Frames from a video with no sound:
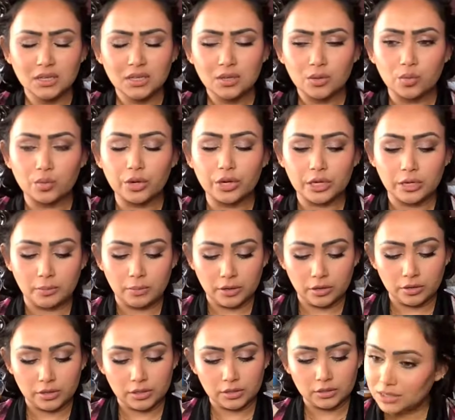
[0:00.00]
worried
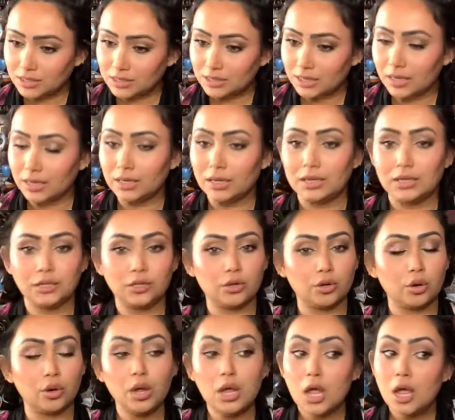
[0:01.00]
about it, just saying it, you
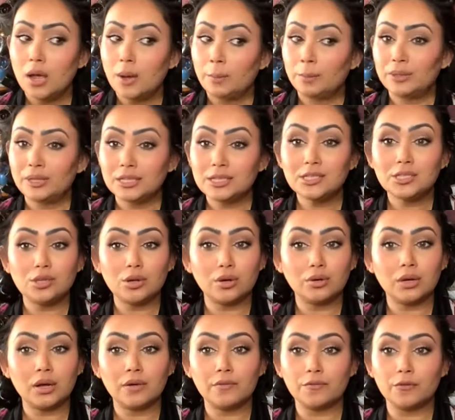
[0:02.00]
know. Please
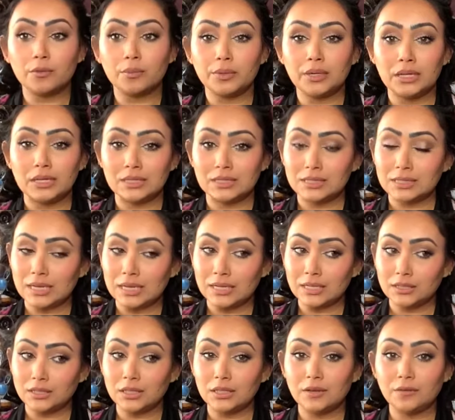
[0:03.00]
don't come for me and say
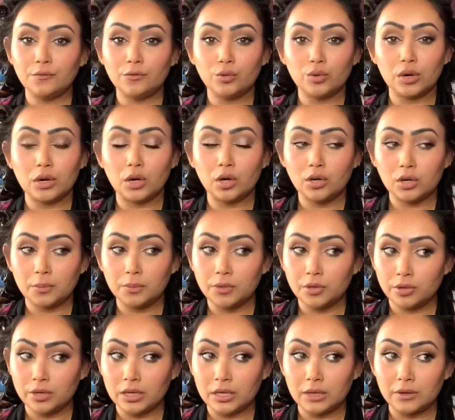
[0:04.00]
anything. If you are a Huda
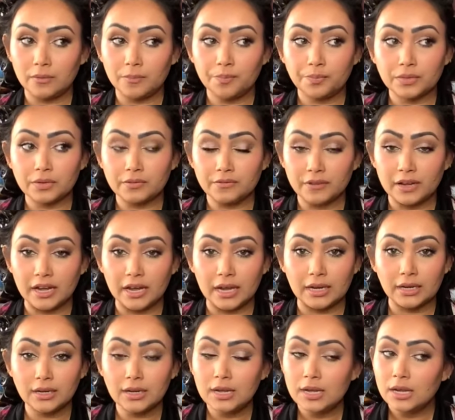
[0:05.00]
Beauty
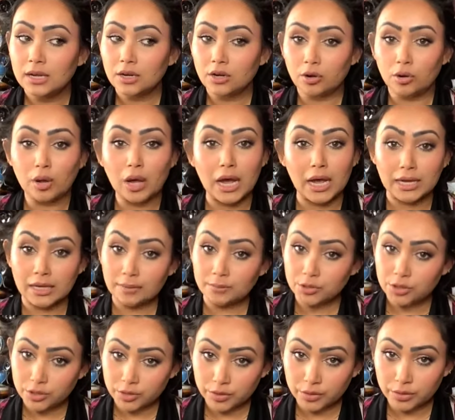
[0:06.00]
fan, girl, I am
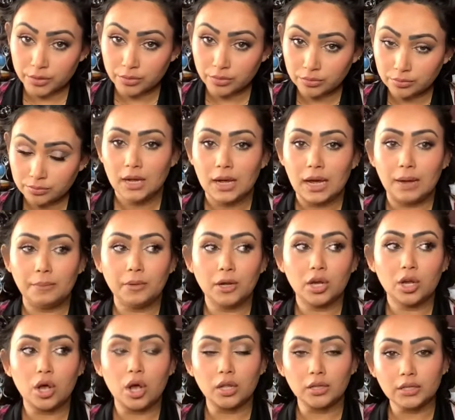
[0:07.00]
too. I'm
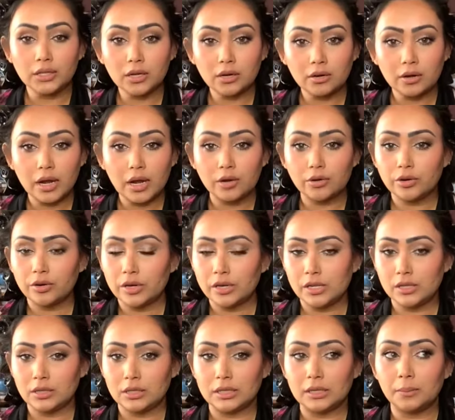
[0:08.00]
not calling her out or
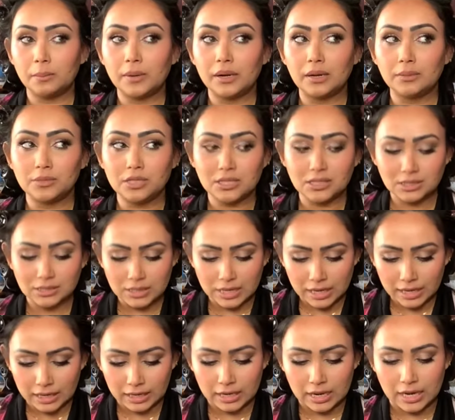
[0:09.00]
anything, but I'm just
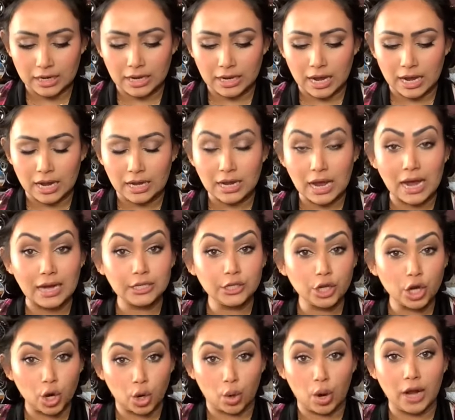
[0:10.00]
saying I
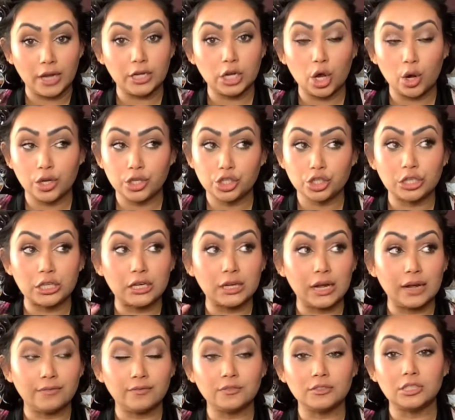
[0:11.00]
know I shouldn't
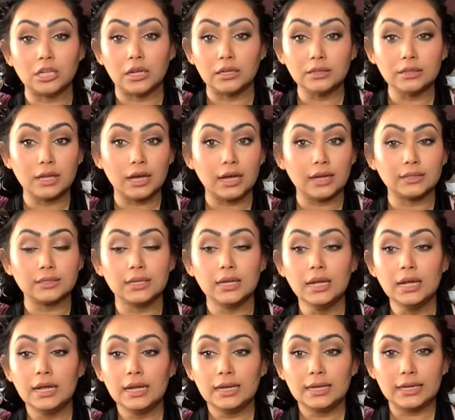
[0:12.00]
have done that,
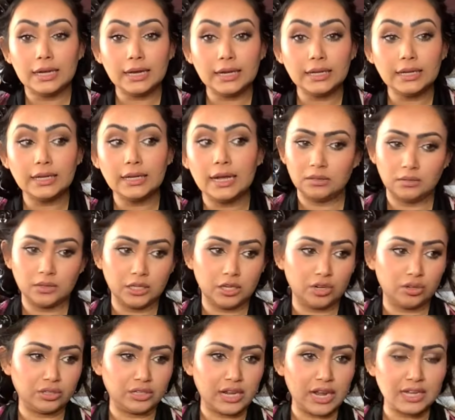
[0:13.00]
getting, you
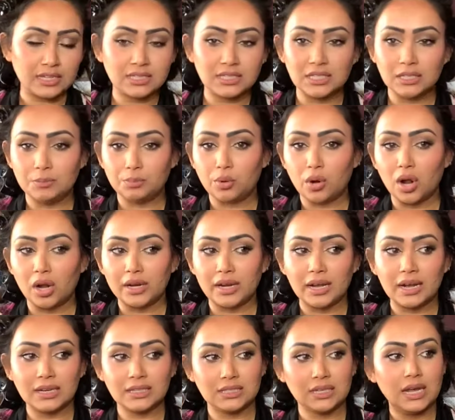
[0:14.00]
know, nasty
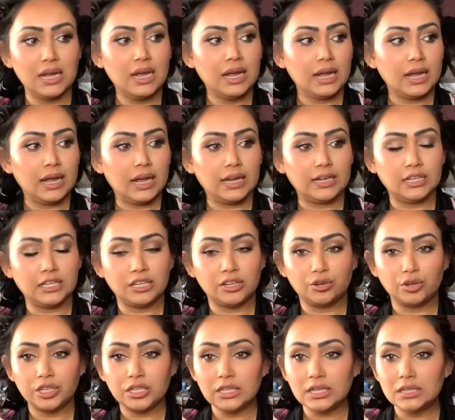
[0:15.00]
product and
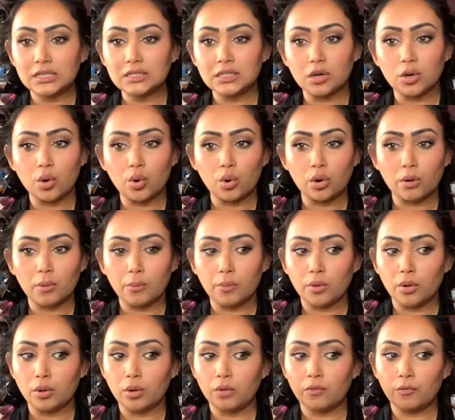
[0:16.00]
ingredients are
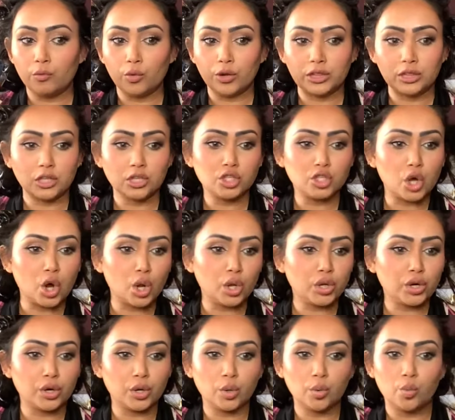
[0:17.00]
horrible. With the
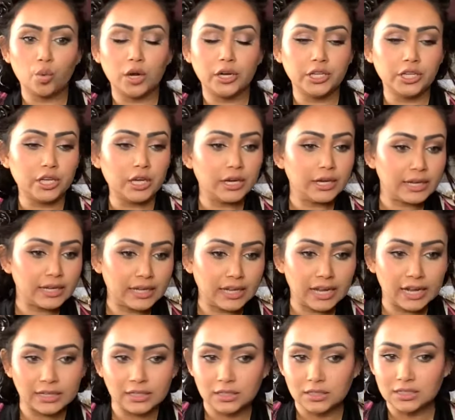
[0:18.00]
$1, what are you gonna
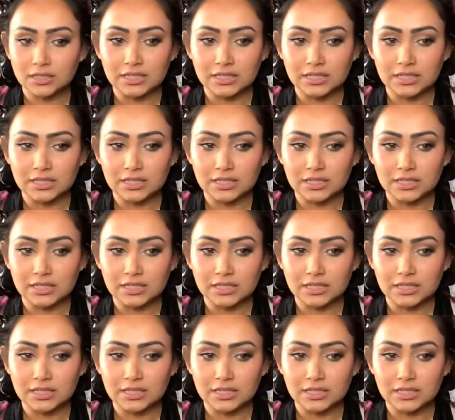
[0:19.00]
get? It's